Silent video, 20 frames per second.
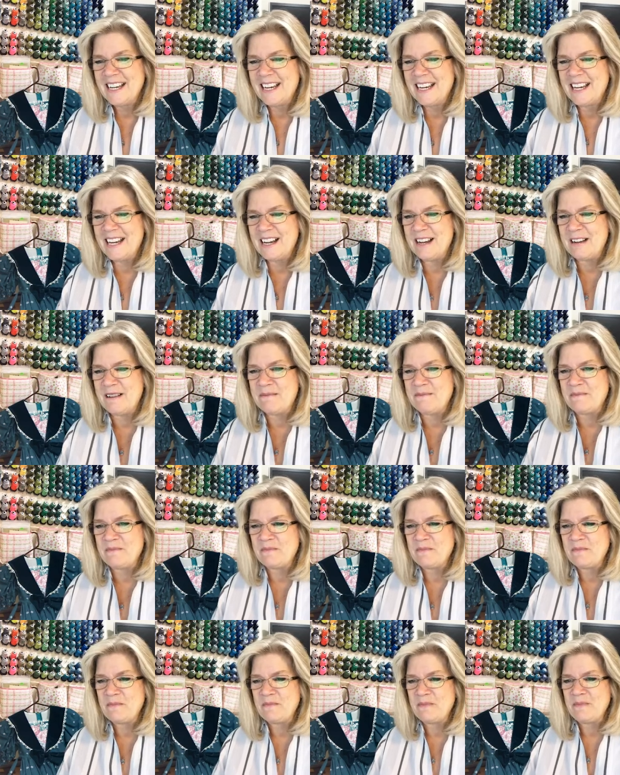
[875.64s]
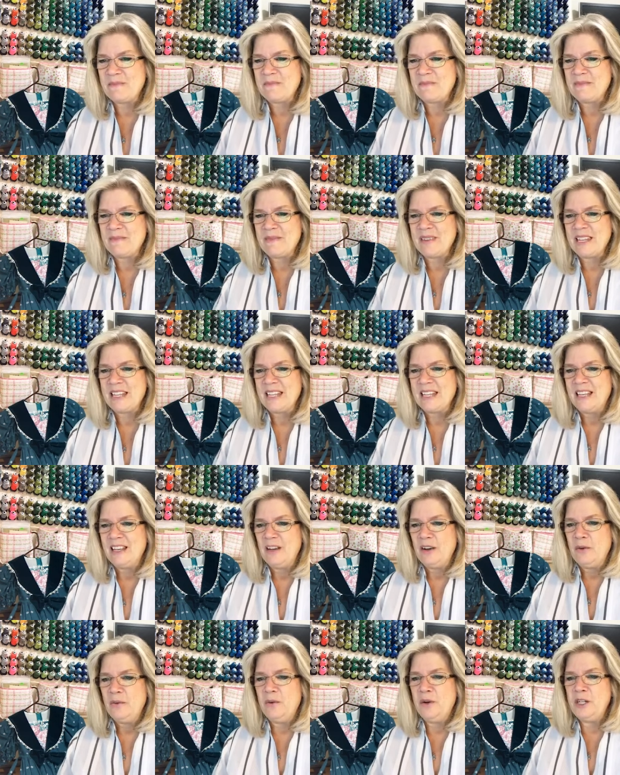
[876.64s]
um,
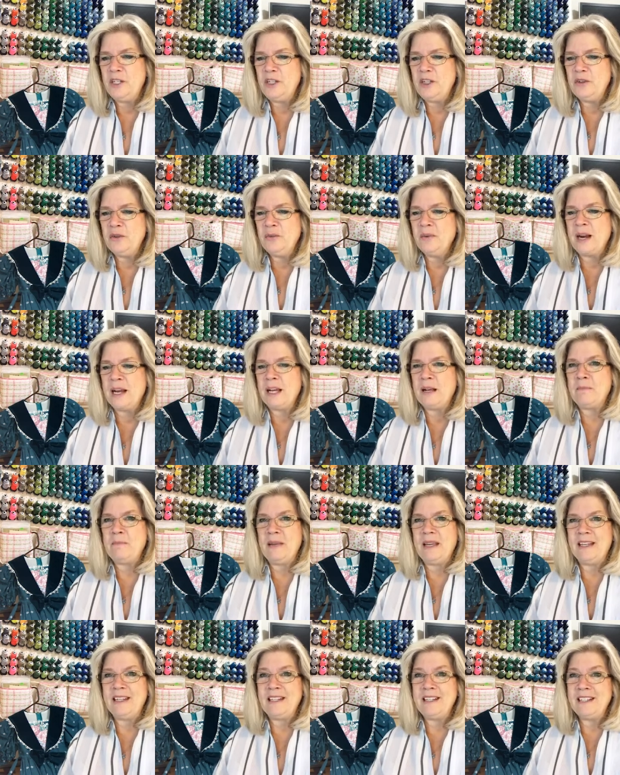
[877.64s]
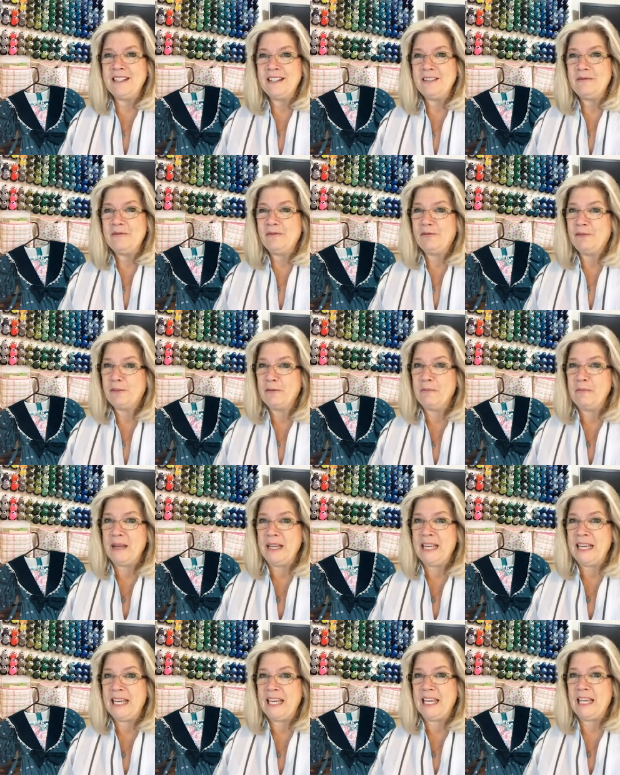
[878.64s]
would you recommend for
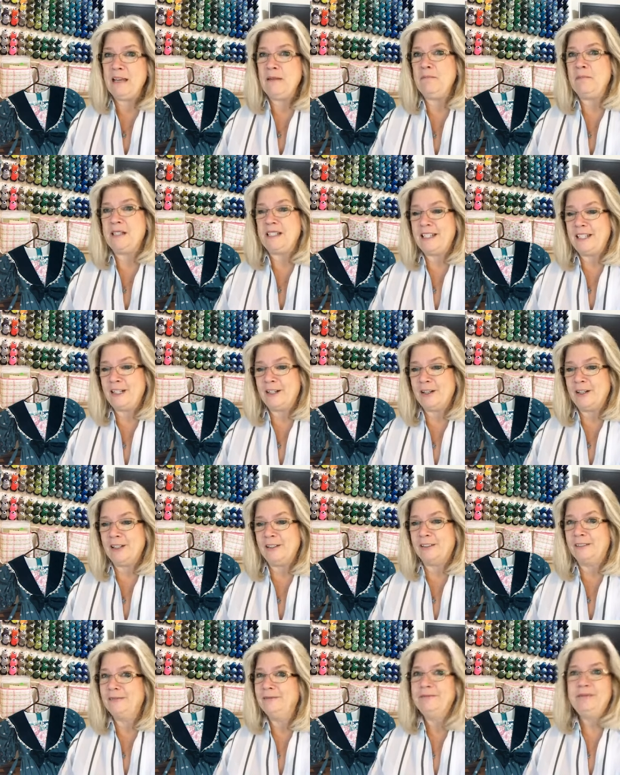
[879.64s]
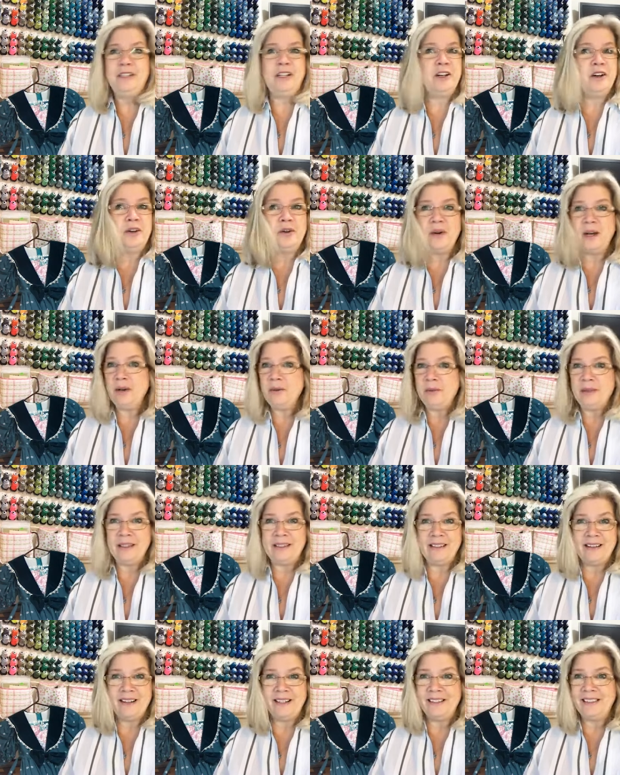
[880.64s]
minky material? No, I
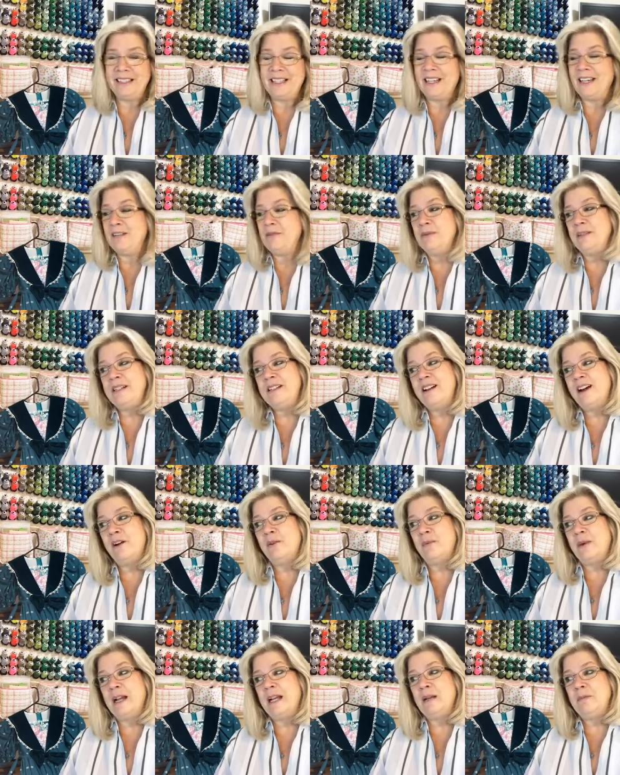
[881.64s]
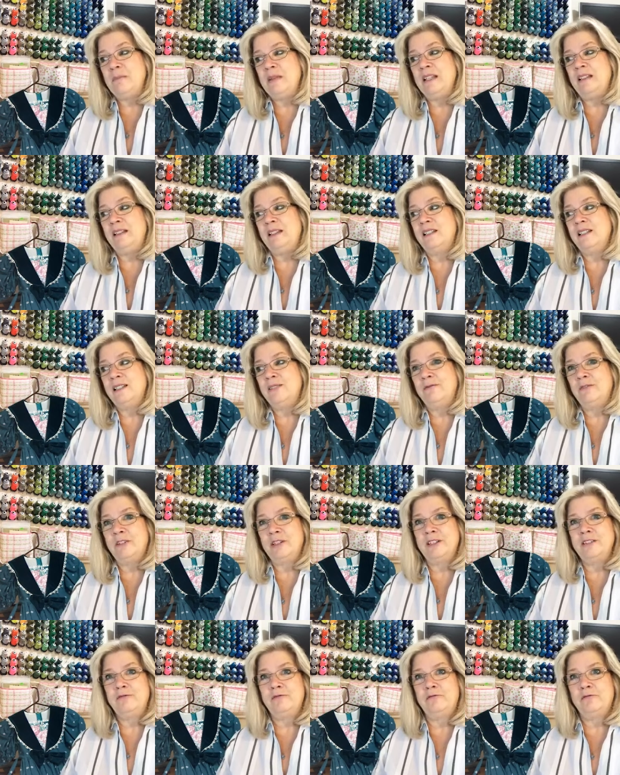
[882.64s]
would not. I would not recommend this
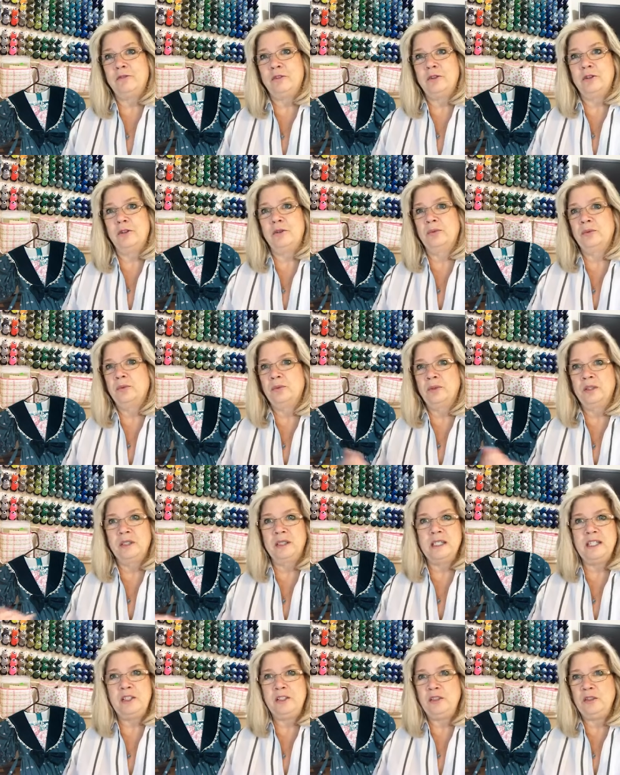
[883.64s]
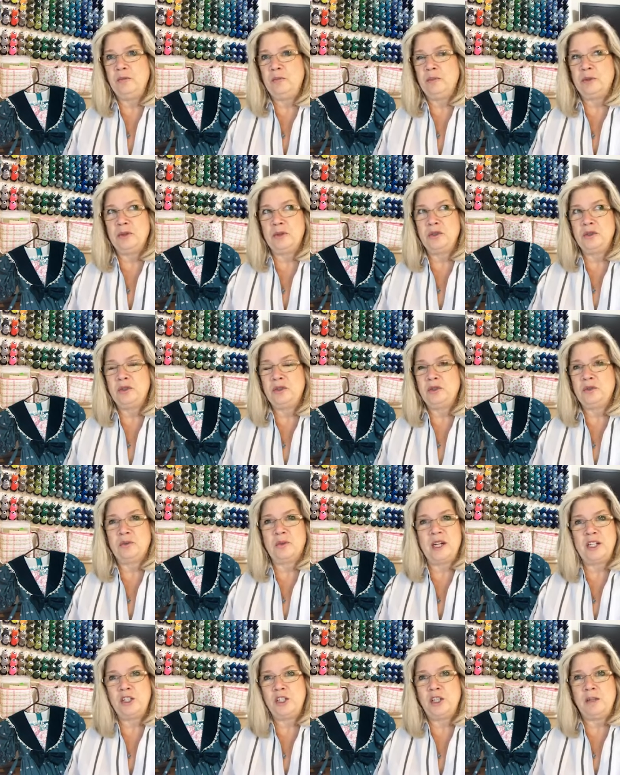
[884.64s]
foot for really super
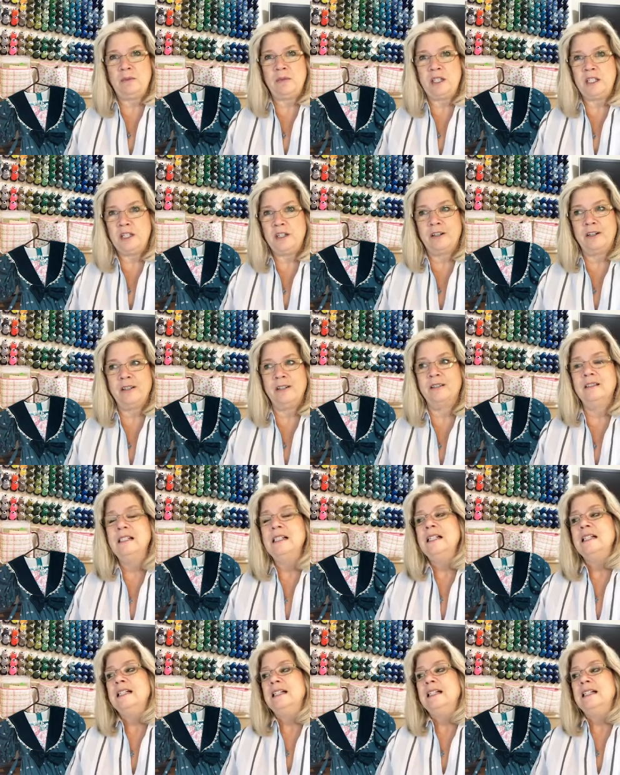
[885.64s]
stretchy material.